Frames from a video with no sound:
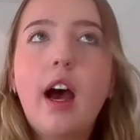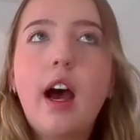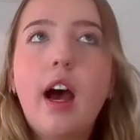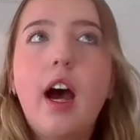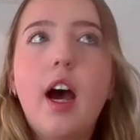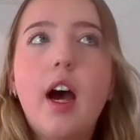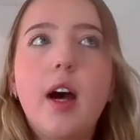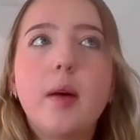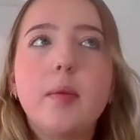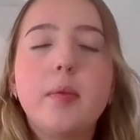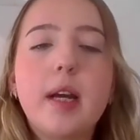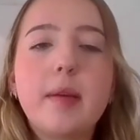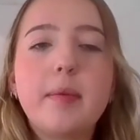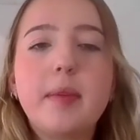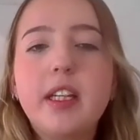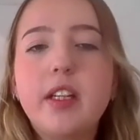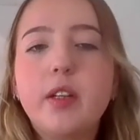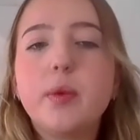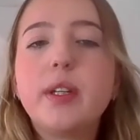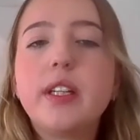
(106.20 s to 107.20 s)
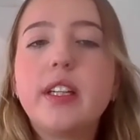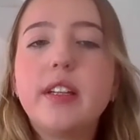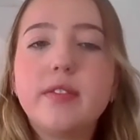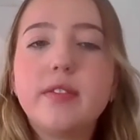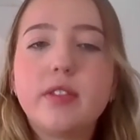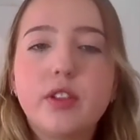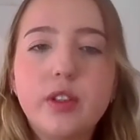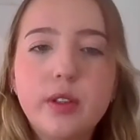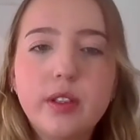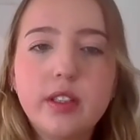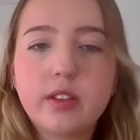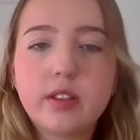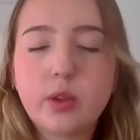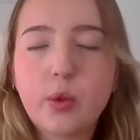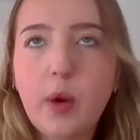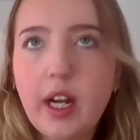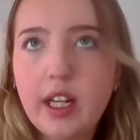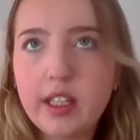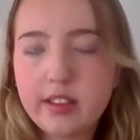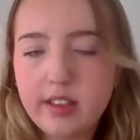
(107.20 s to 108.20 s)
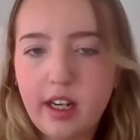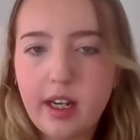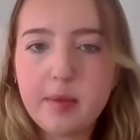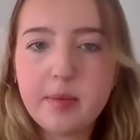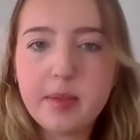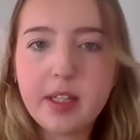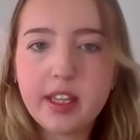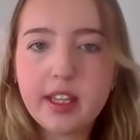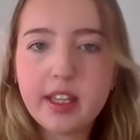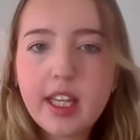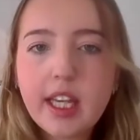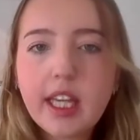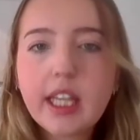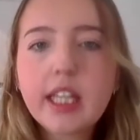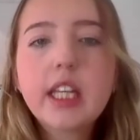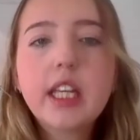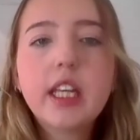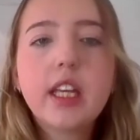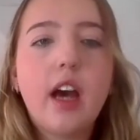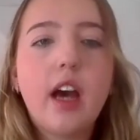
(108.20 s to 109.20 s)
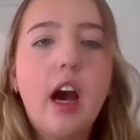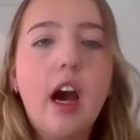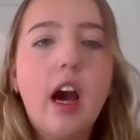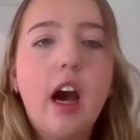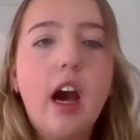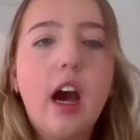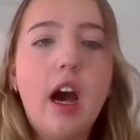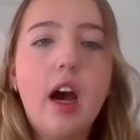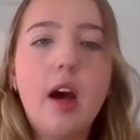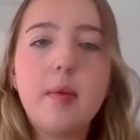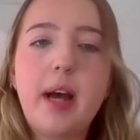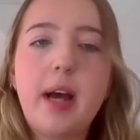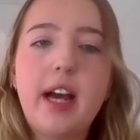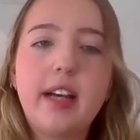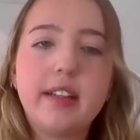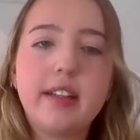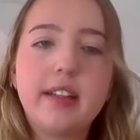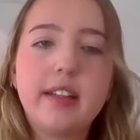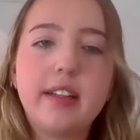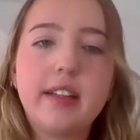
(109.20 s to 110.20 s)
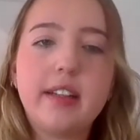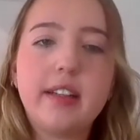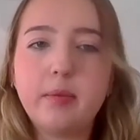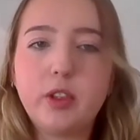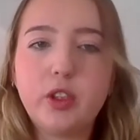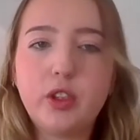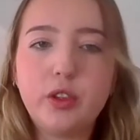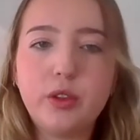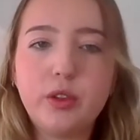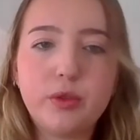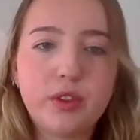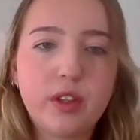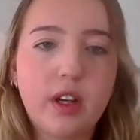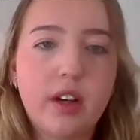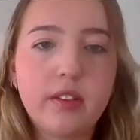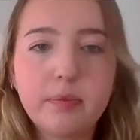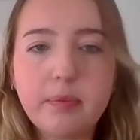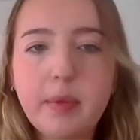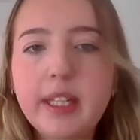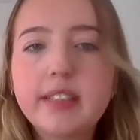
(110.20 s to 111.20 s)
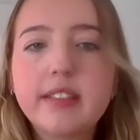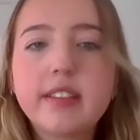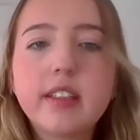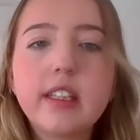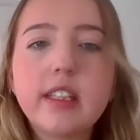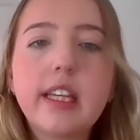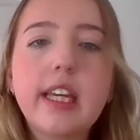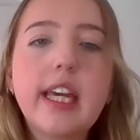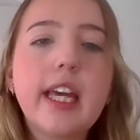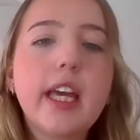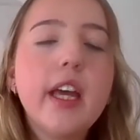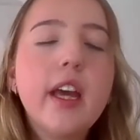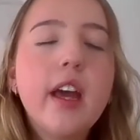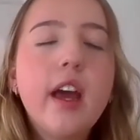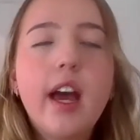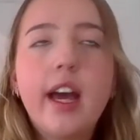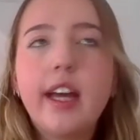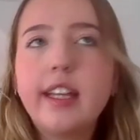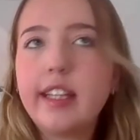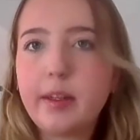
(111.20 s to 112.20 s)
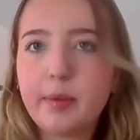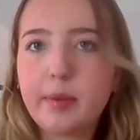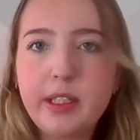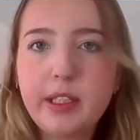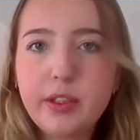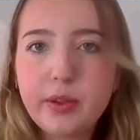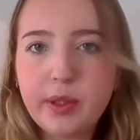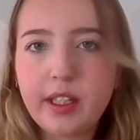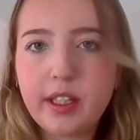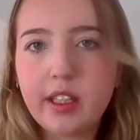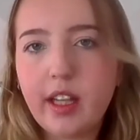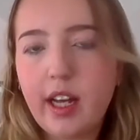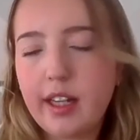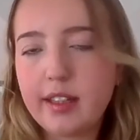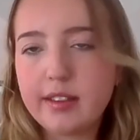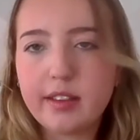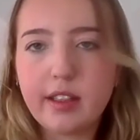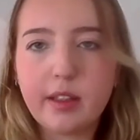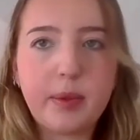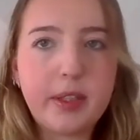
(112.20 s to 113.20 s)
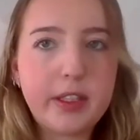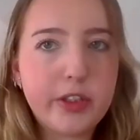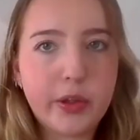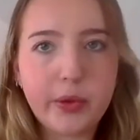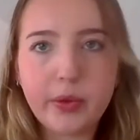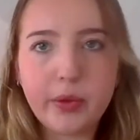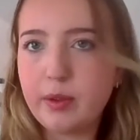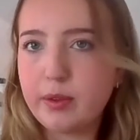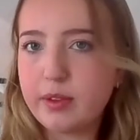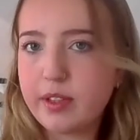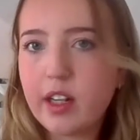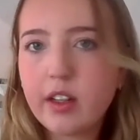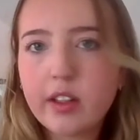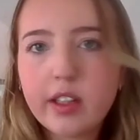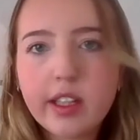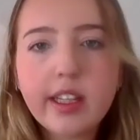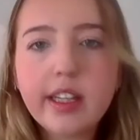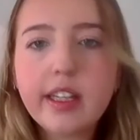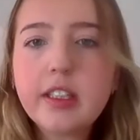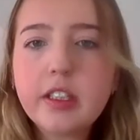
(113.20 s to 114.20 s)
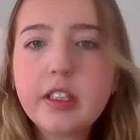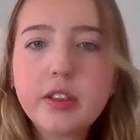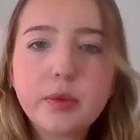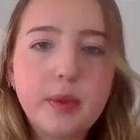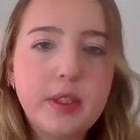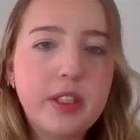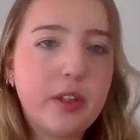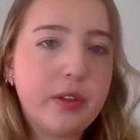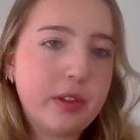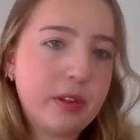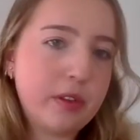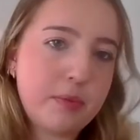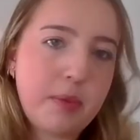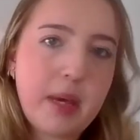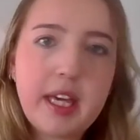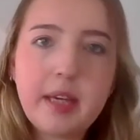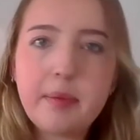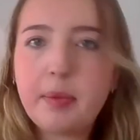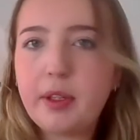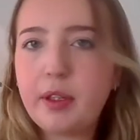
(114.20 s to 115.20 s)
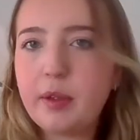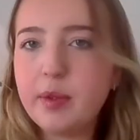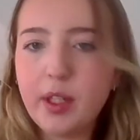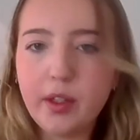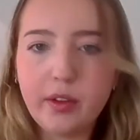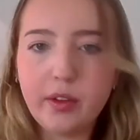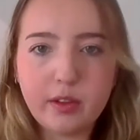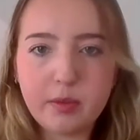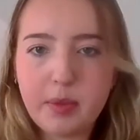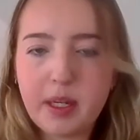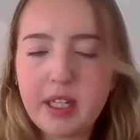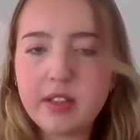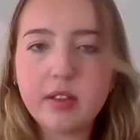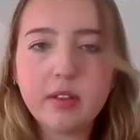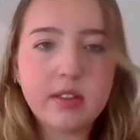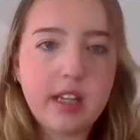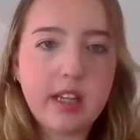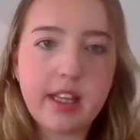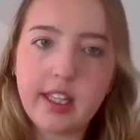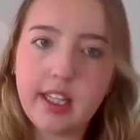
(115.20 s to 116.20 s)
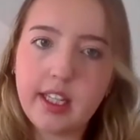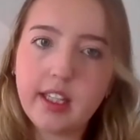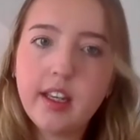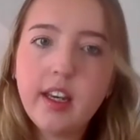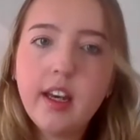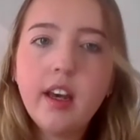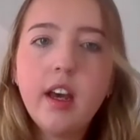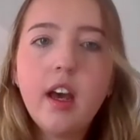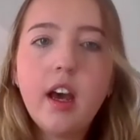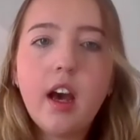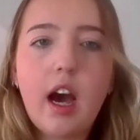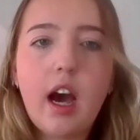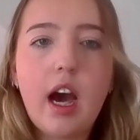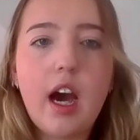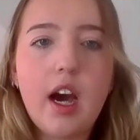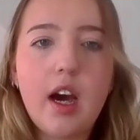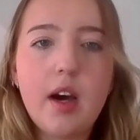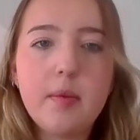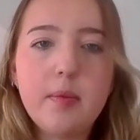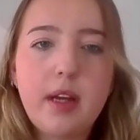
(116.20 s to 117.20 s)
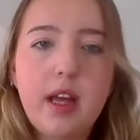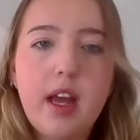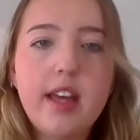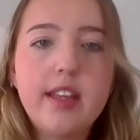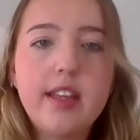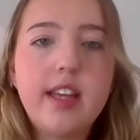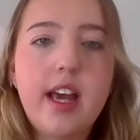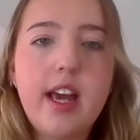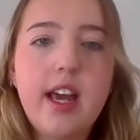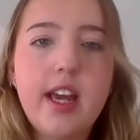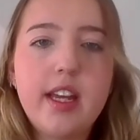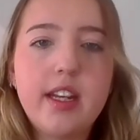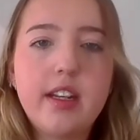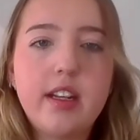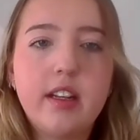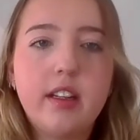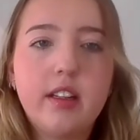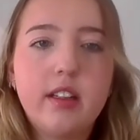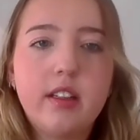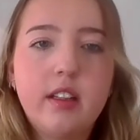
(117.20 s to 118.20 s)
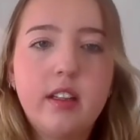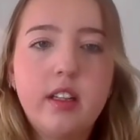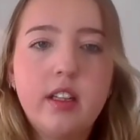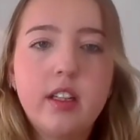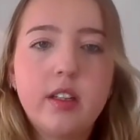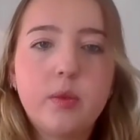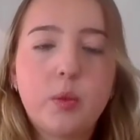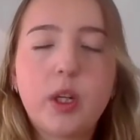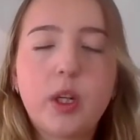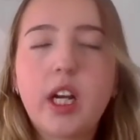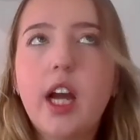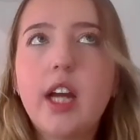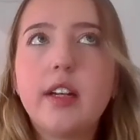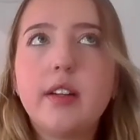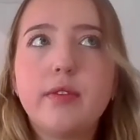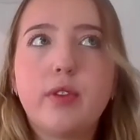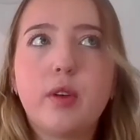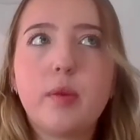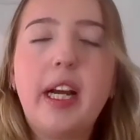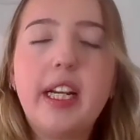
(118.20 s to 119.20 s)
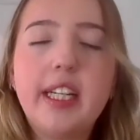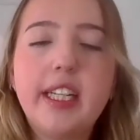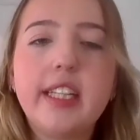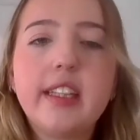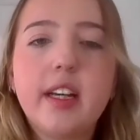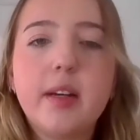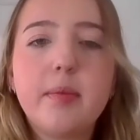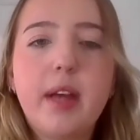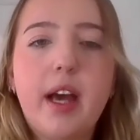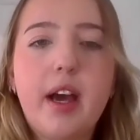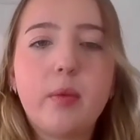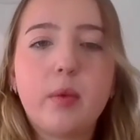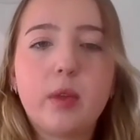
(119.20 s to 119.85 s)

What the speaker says: I mean, you would give students quiet time to think, ask them to solve mentally, and like we do in class, like we don't use calculators, we don't use paper, we don't use pencils, nothing. And then we're kind of reminding them that